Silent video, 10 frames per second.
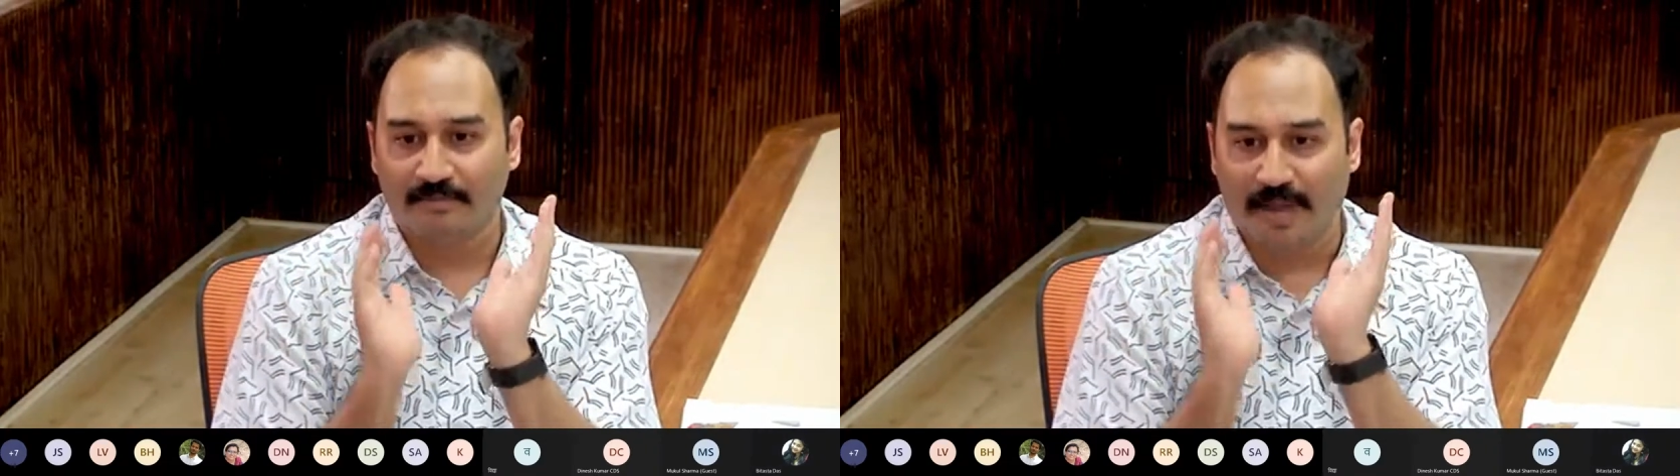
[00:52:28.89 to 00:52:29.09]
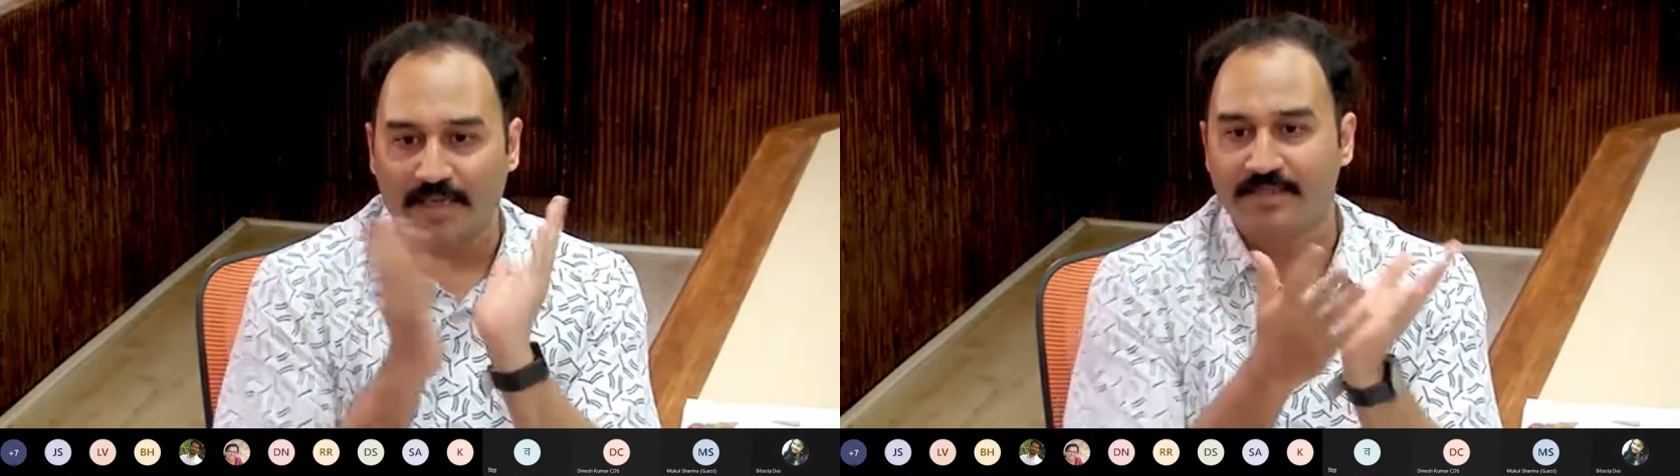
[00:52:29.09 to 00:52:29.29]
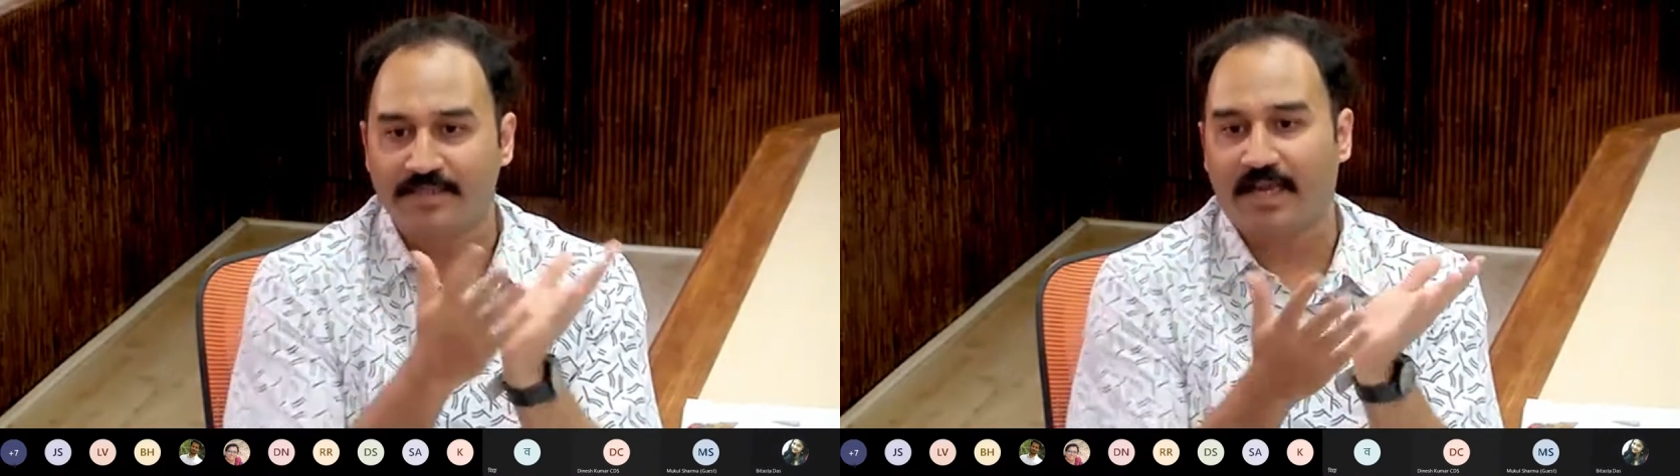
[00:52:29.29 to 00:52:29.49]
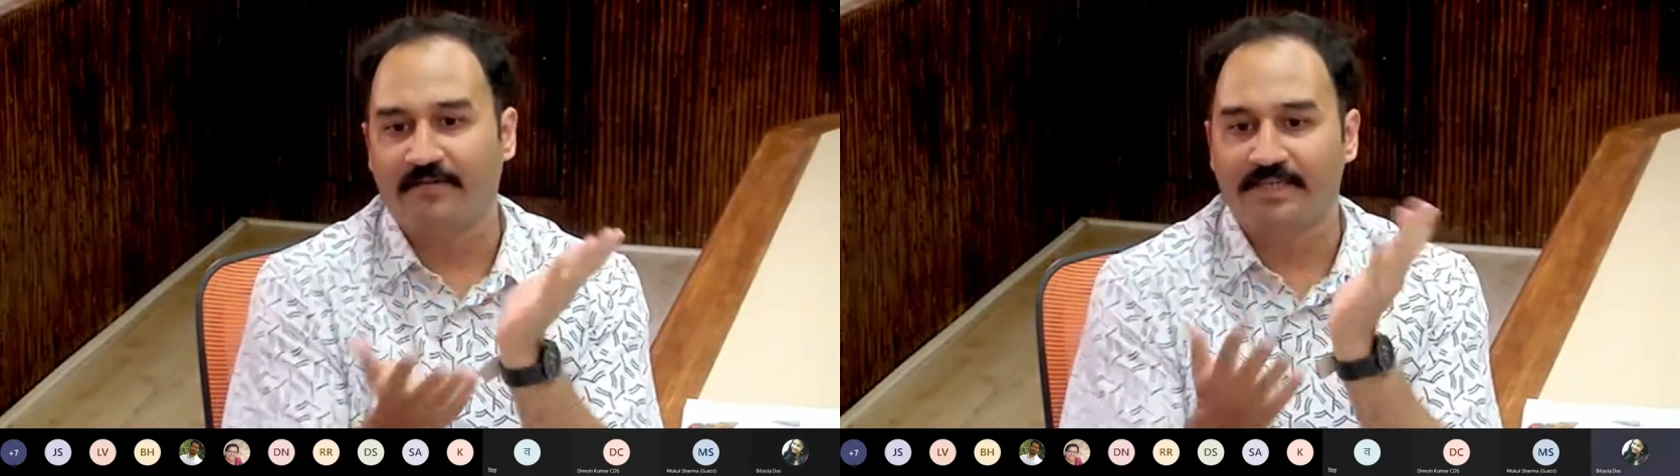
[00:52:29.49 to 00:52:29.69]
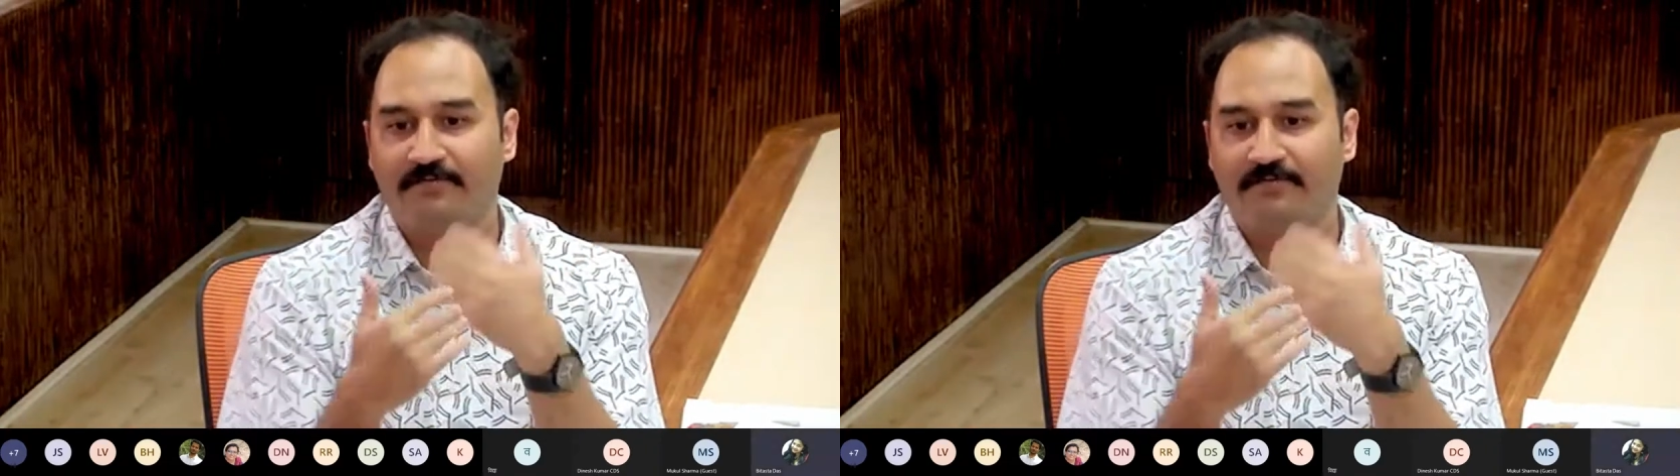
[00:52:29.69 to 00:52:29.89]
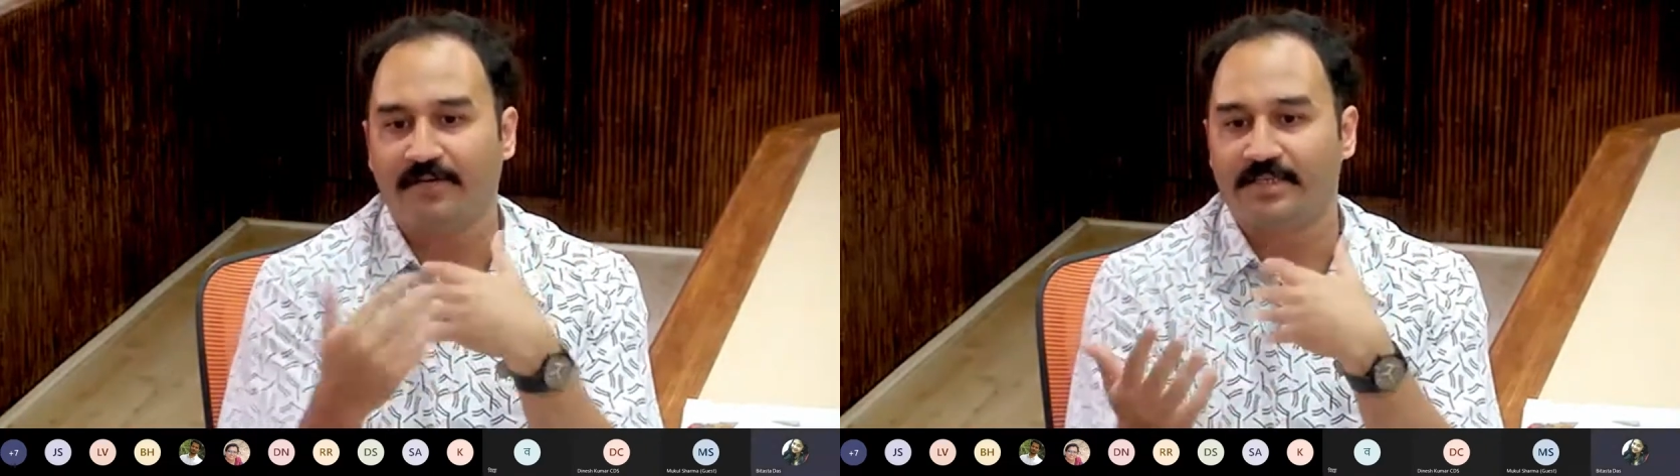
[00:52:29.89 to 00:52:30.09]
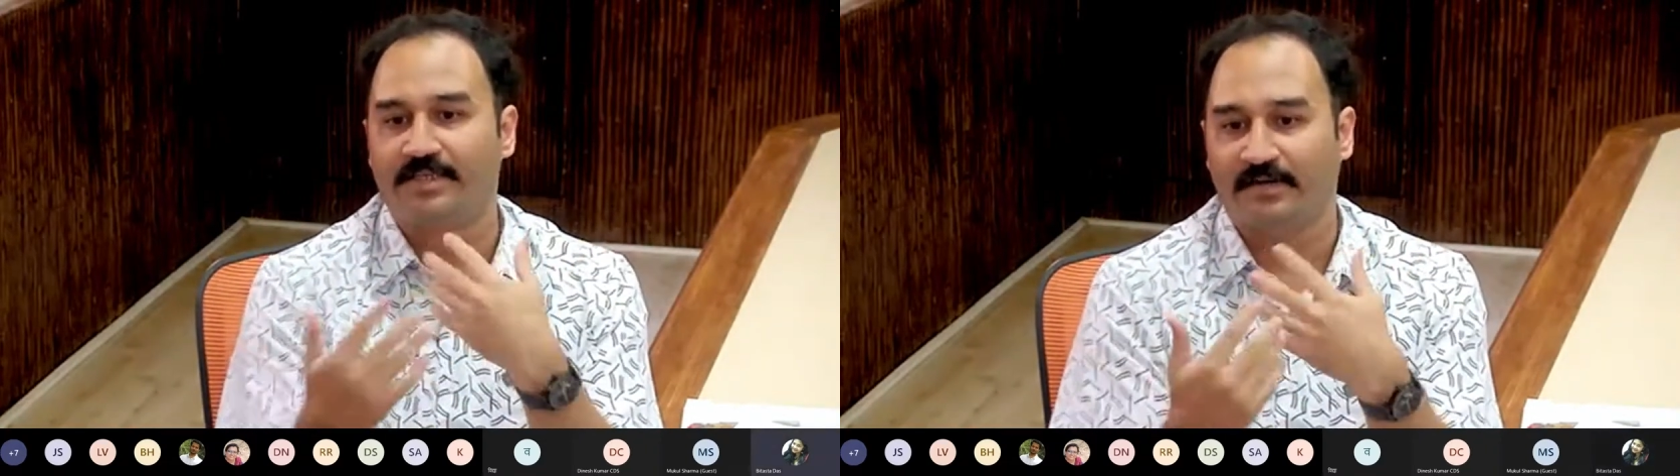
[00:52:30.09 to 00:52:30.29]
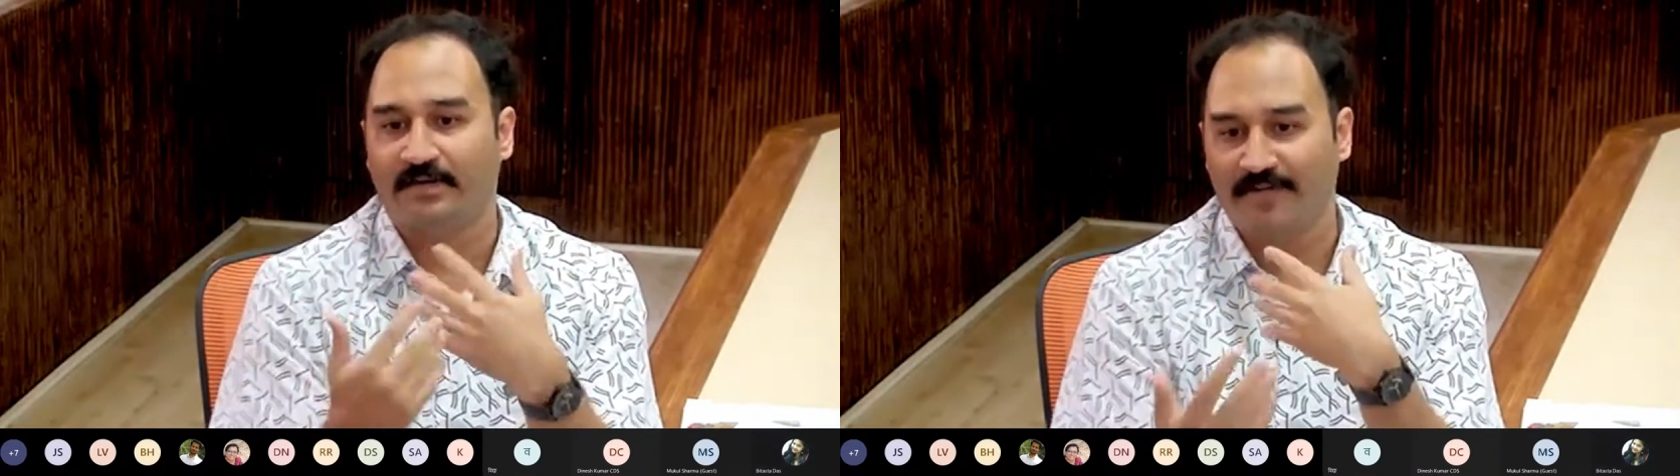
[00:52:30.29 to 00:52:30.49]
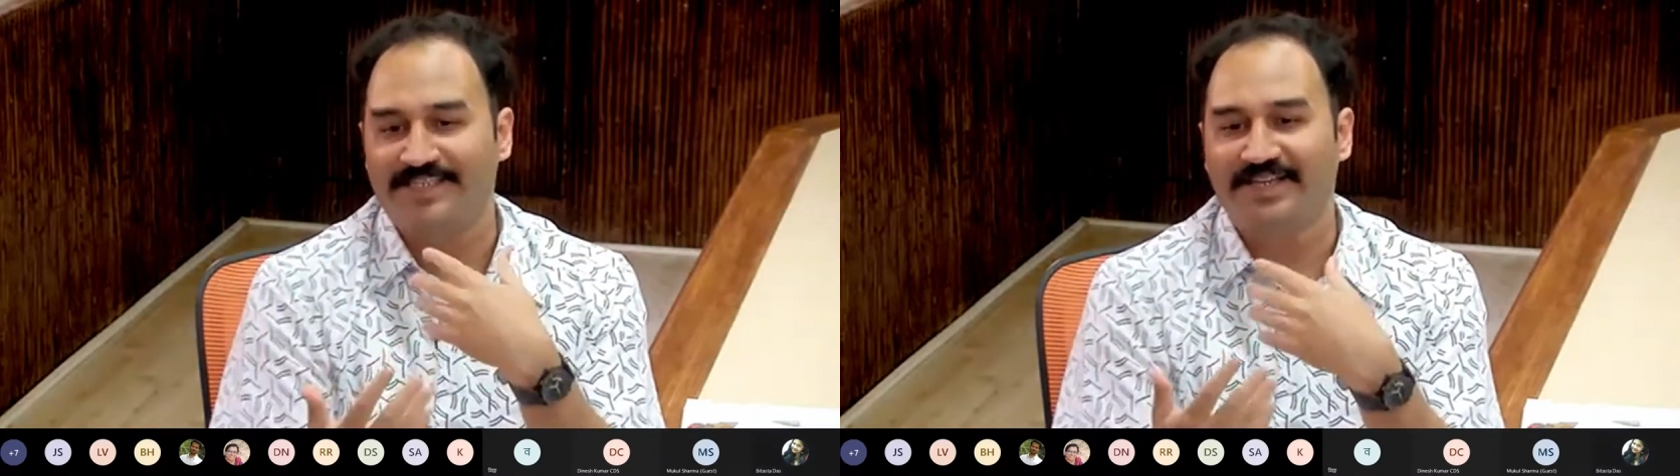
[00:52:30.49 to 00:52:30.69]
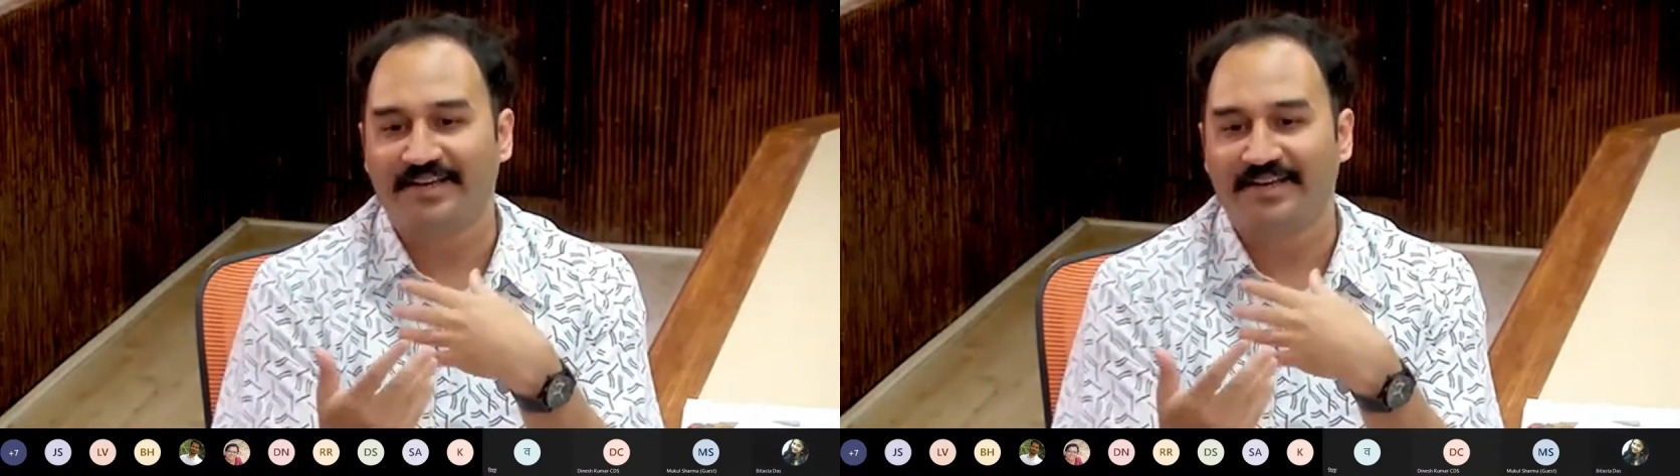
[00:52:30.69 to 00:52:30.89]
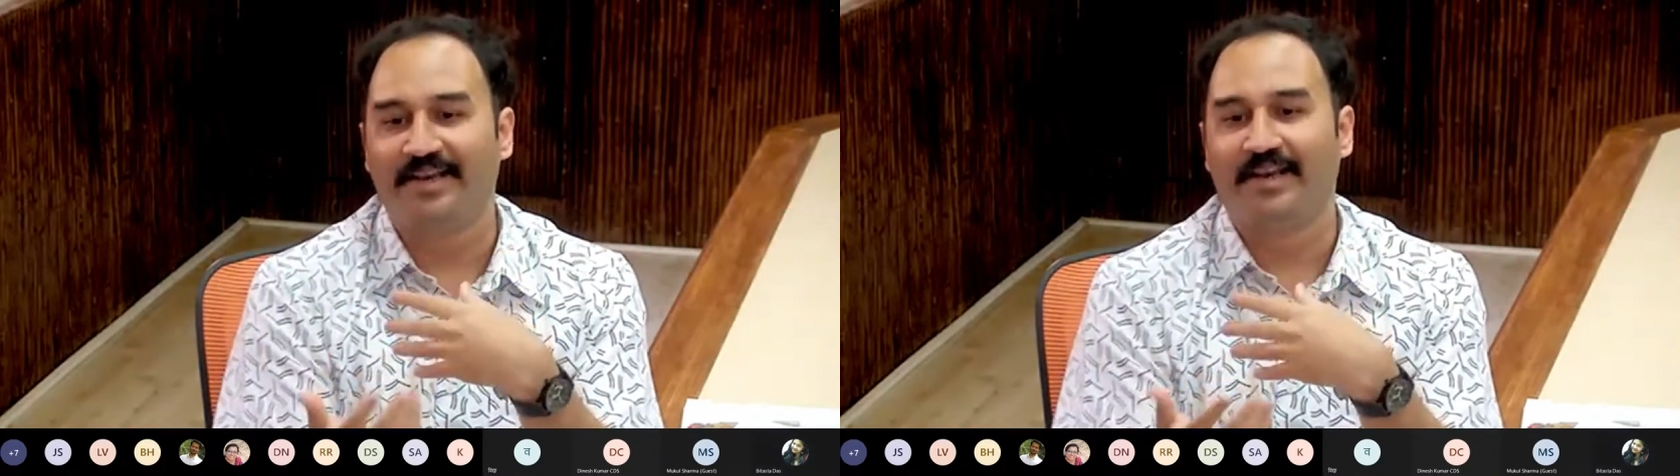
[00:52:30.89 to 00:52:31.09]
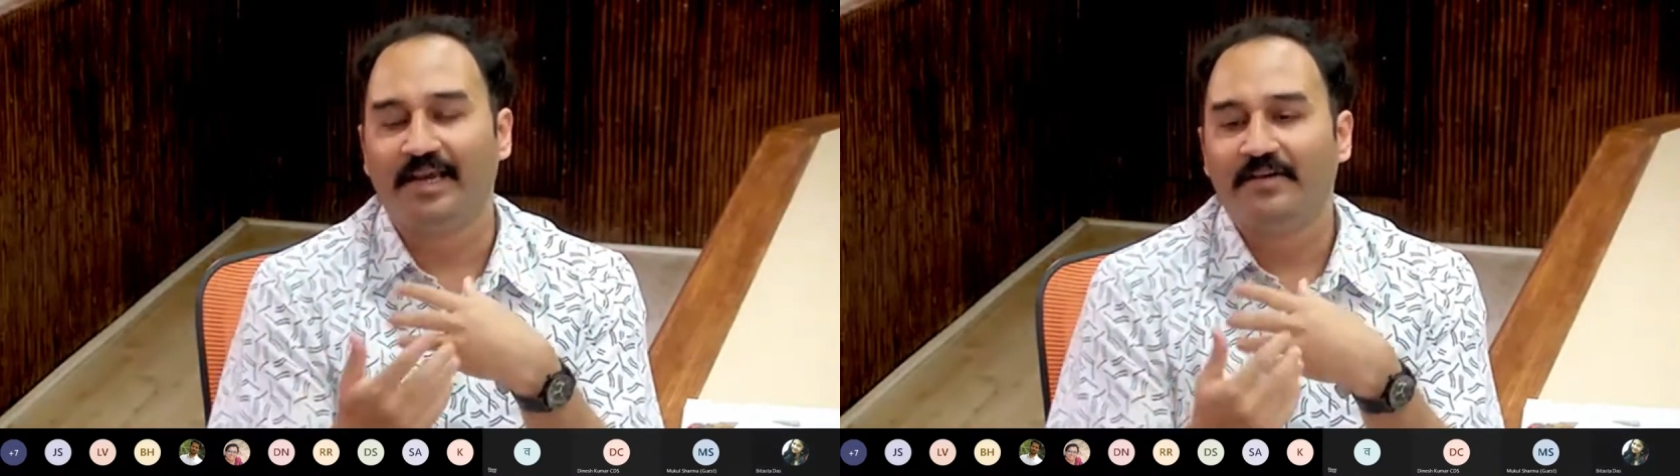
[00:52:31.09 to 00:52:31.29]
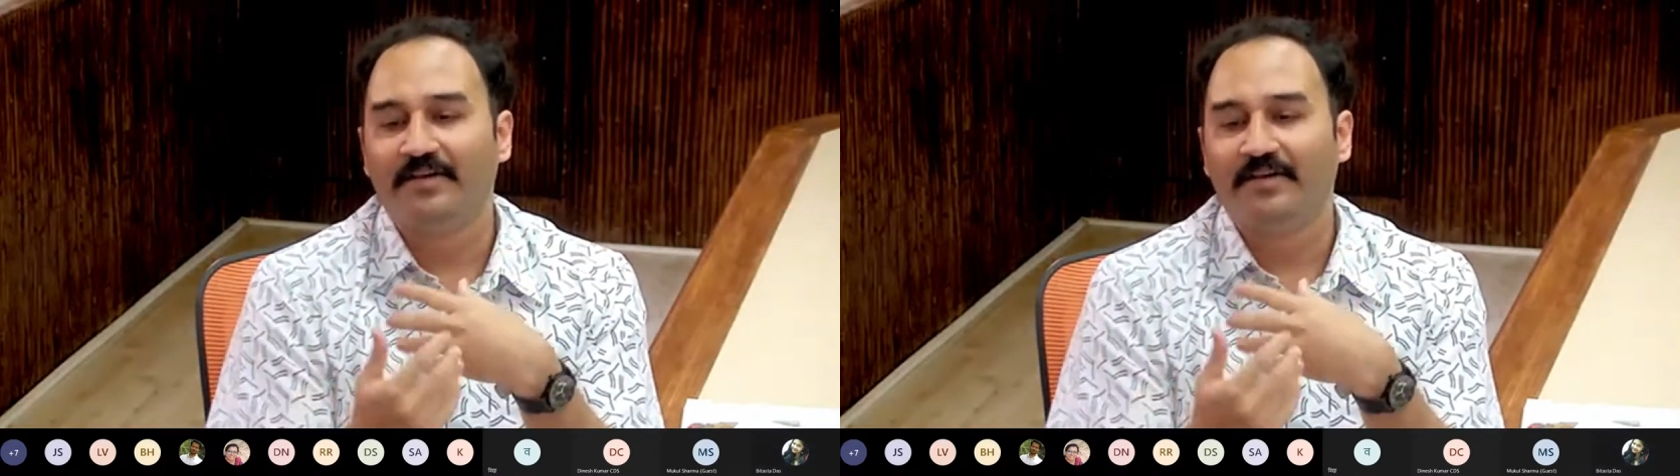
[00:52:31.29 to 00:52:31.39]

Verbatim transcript: balance harvesting versus conventional